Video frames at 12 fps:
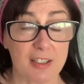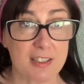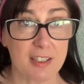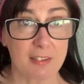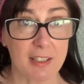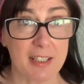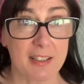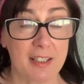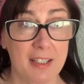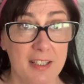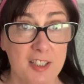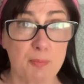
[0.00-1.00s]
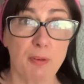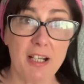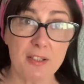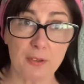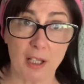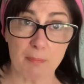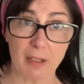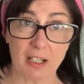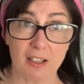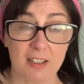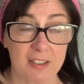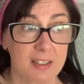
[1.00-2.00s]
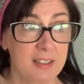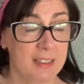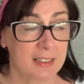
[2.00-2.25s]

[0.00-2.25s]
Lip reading: so he sprayed all up my garden.